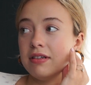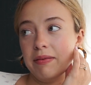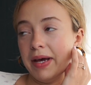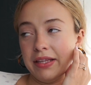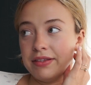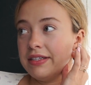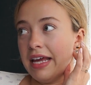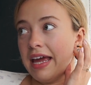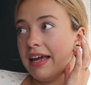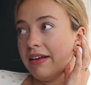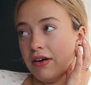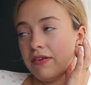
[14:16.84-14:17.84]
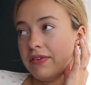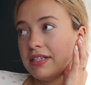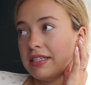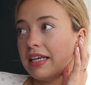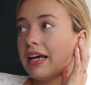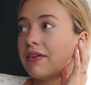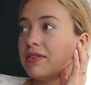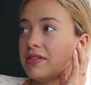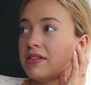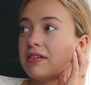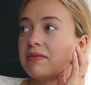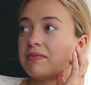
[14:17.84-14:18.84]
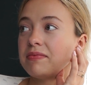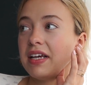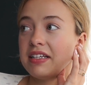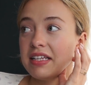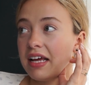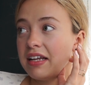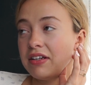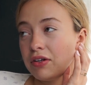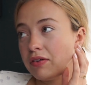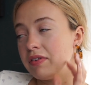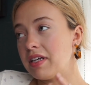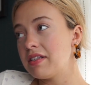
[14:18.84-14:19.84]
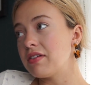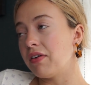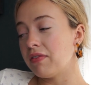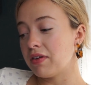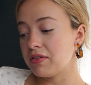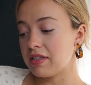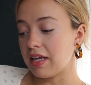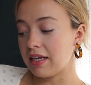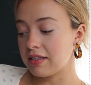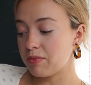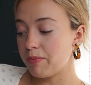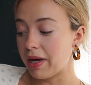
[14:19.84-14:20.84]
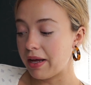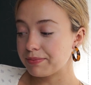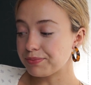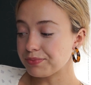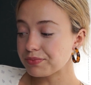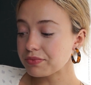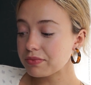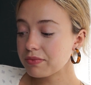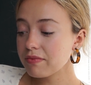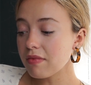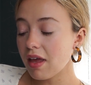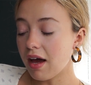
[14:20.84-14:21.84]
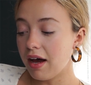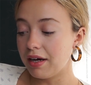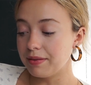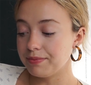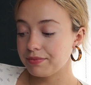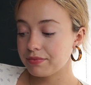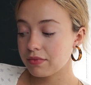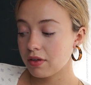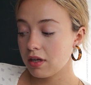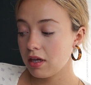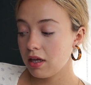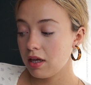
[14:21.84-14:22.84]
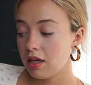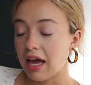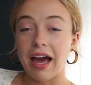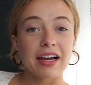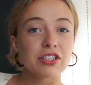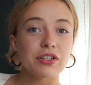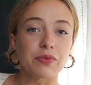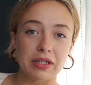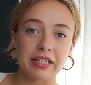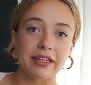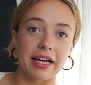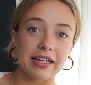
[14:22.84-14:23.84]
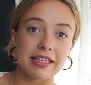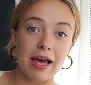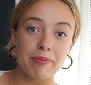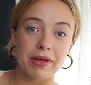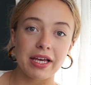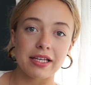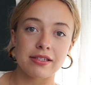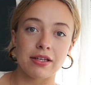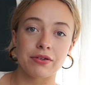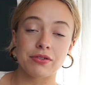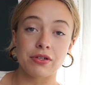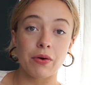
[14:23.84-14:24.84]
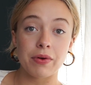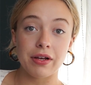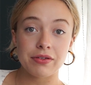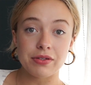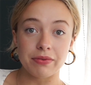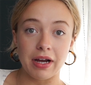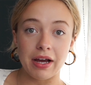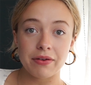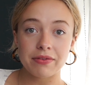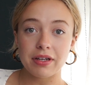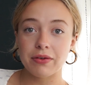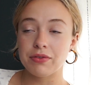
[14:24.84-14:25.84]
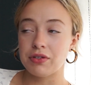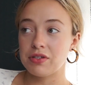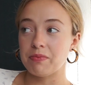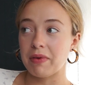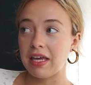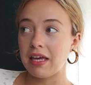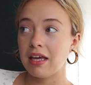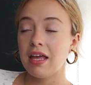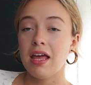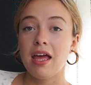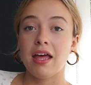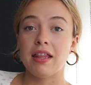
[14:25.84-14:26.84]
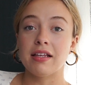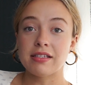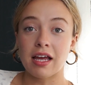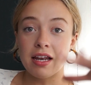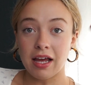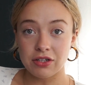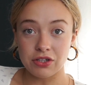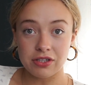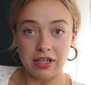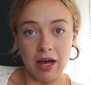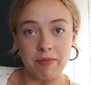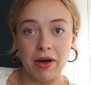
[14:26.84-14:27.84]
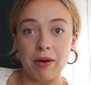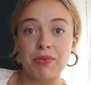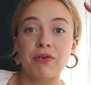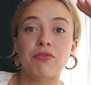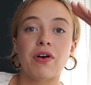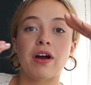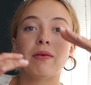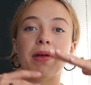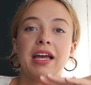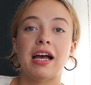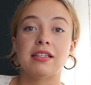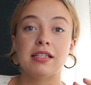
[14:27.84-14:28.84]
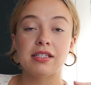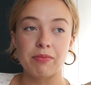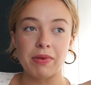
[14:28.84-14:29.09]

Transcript: about the day. Obviously, I was excited, nervous, all those things, but um, I actually really liked that because there was no one else around. It was just me. The sun had just come up. The farm like has this